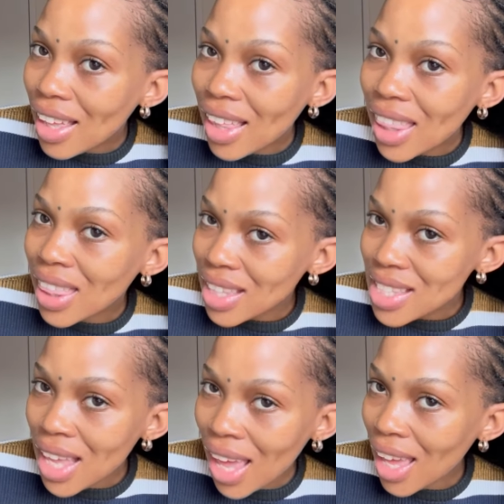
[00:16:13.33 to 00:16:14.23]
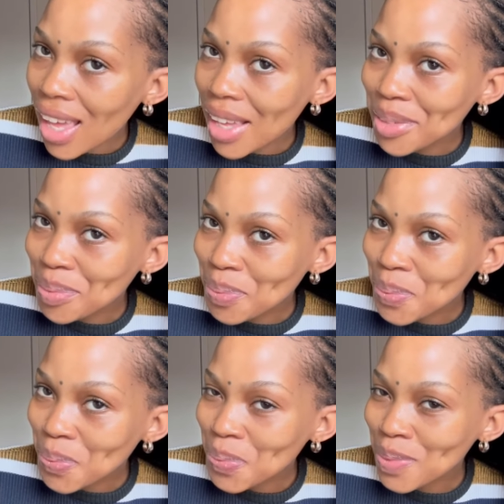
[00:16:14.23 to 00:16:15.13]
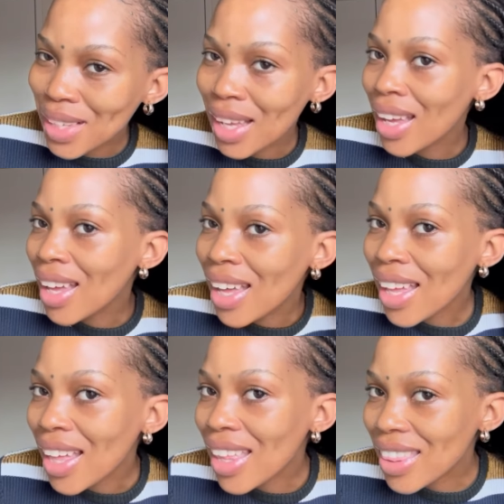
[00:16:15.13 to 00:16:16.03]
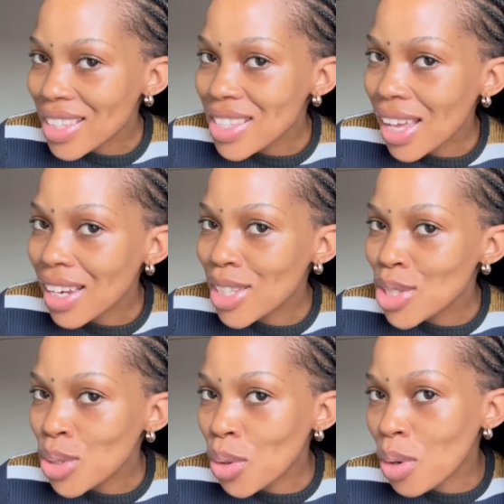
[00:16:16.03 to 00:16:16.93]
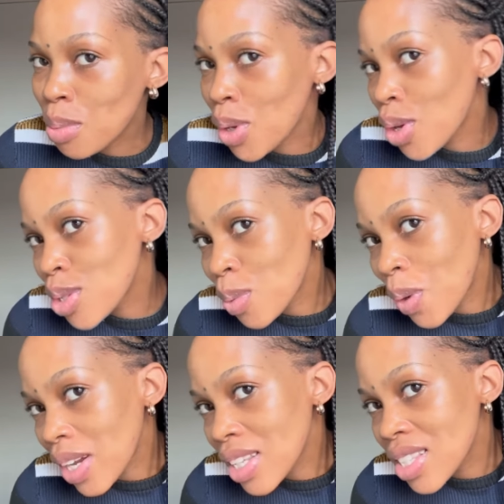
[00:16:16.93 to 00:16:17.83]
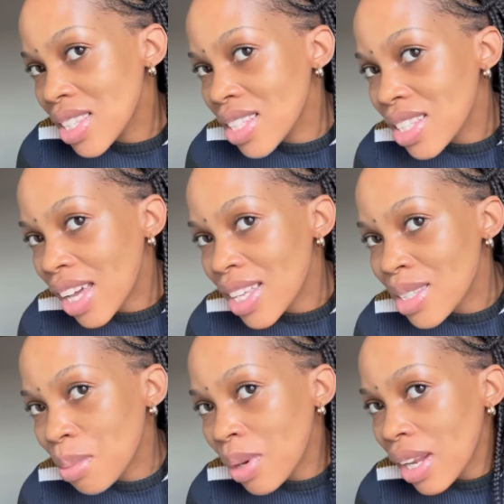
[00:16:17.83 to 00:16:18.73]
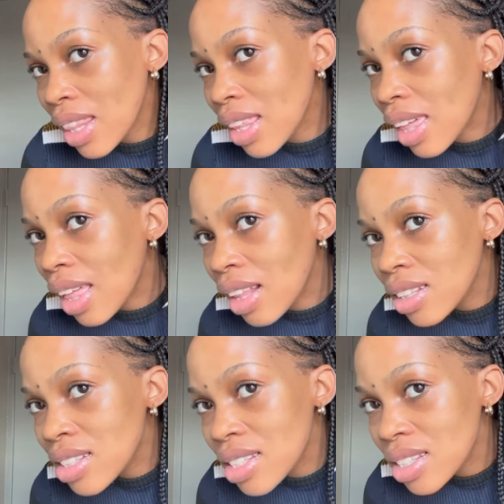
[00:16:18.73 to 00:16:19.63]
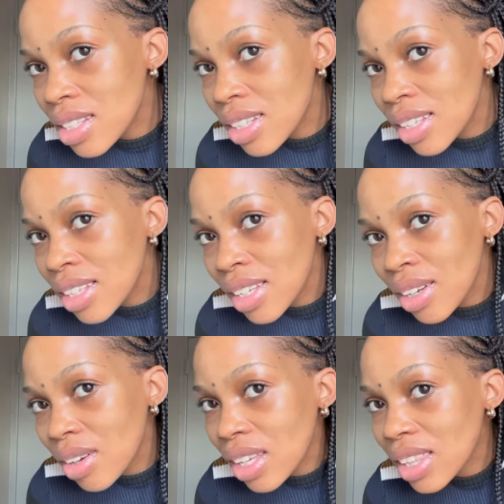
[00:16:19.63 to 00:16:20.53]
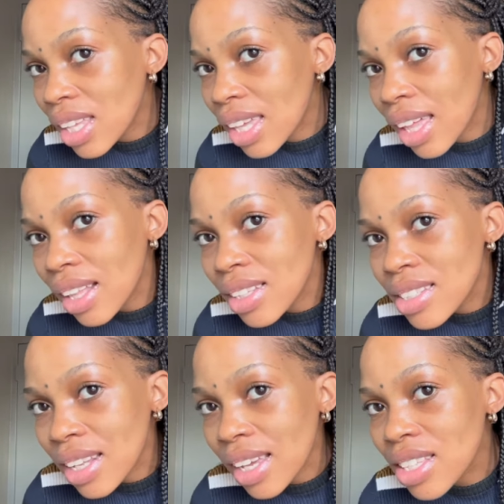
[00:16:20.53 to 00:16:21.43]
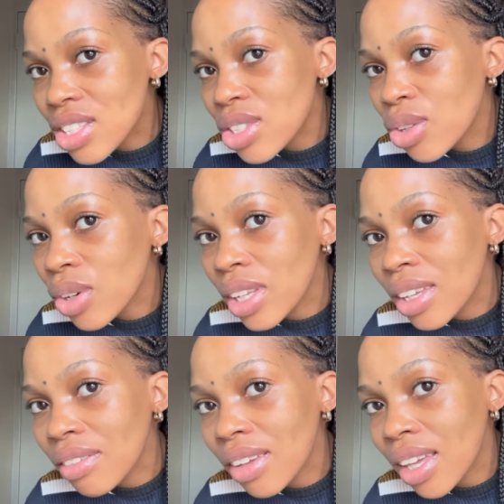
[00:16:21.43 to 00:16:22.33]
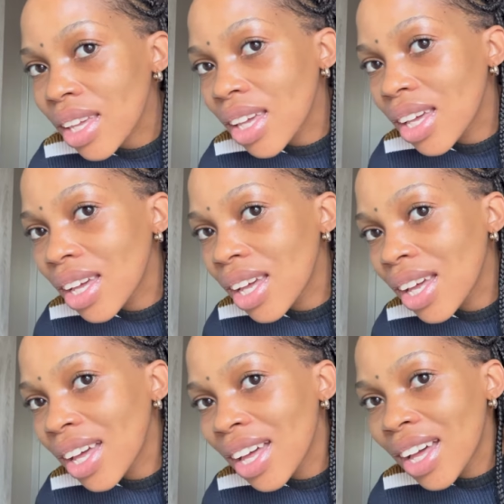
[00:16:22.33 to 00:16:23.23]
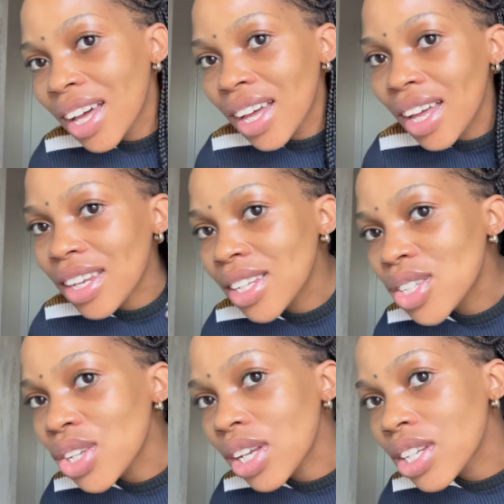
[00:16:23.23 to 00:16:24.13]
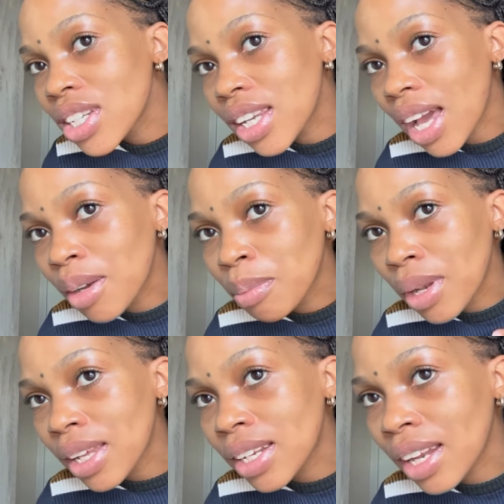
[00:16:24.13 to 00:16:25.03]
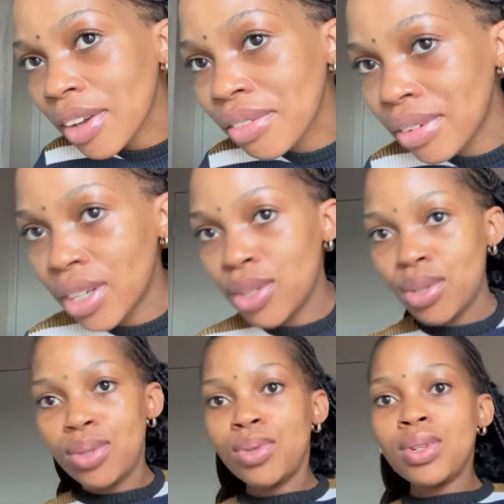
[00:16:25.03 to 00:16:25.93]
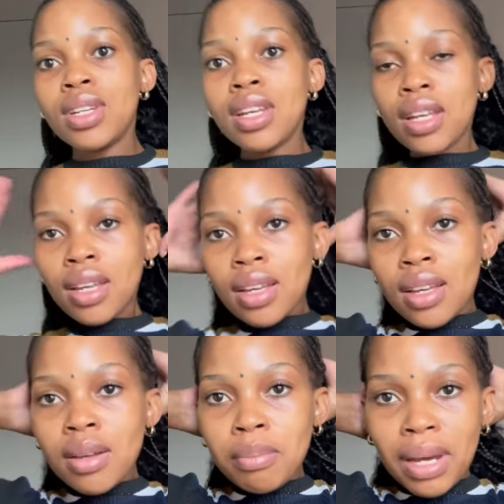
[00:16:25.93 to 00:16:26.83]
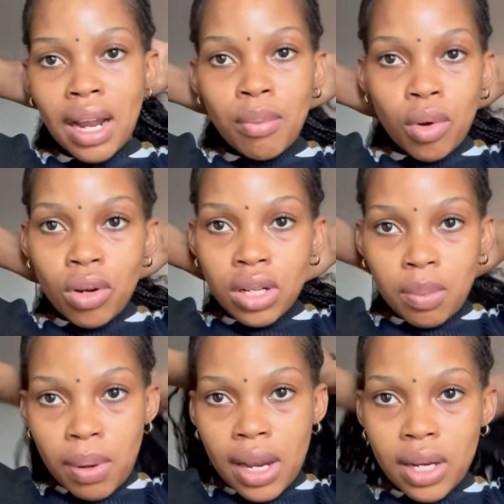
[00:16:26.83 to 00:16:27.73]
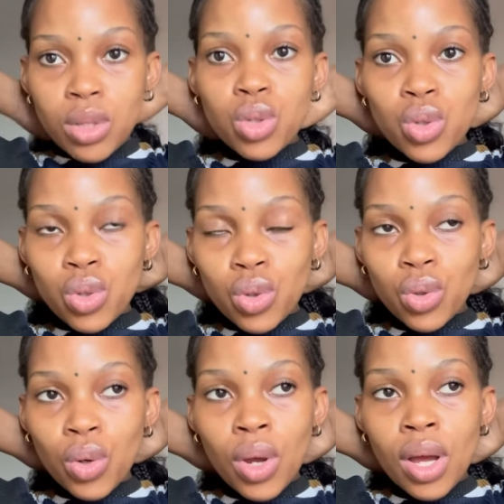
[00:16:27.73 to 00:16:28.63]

this hair this hair needs to go because what is this guys one on the curls look at the curls like it's just not giving i need to actually unplait like very soon but i'm only planning to